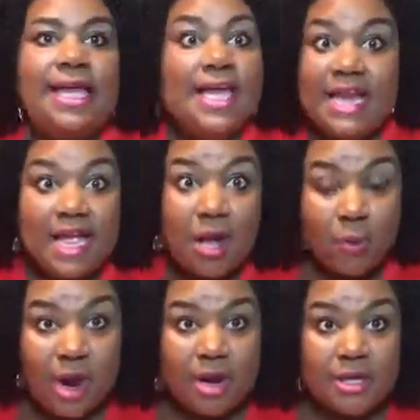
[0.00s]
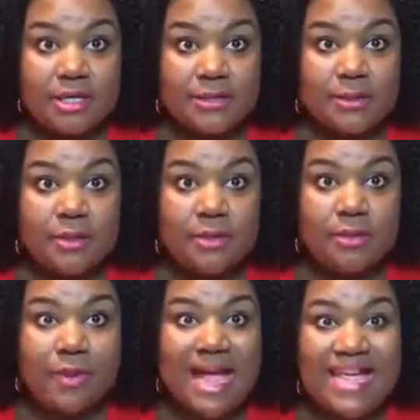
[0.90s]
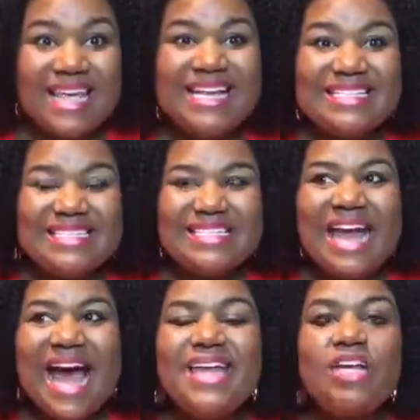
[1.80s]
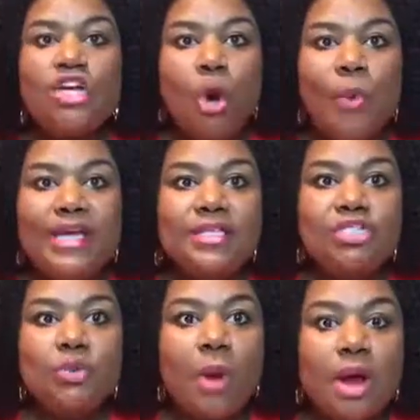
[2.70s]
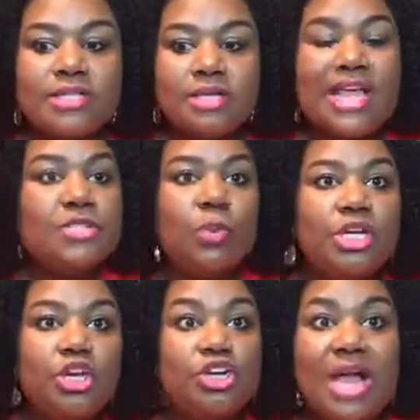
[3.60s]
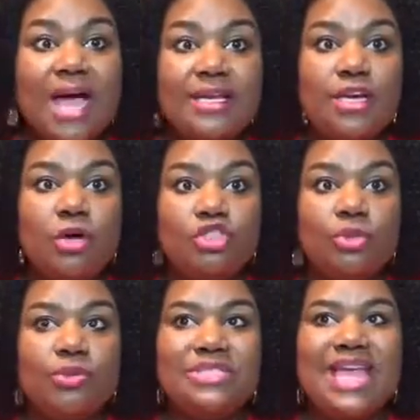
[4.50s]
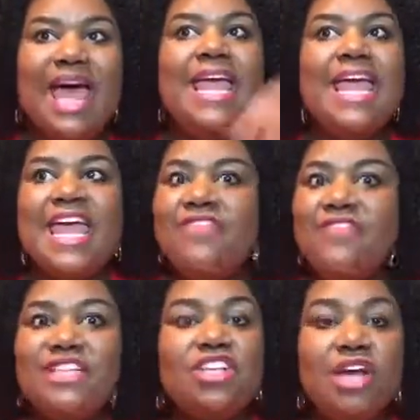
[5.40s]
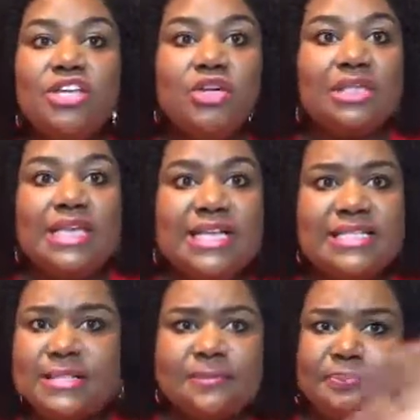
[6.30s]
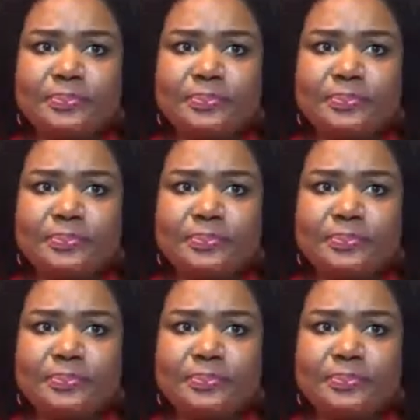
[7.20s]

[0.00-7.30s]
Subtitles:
it ain't gonna work, right? It is not going to work. So that's one of your non-negotiables that if it's on your list,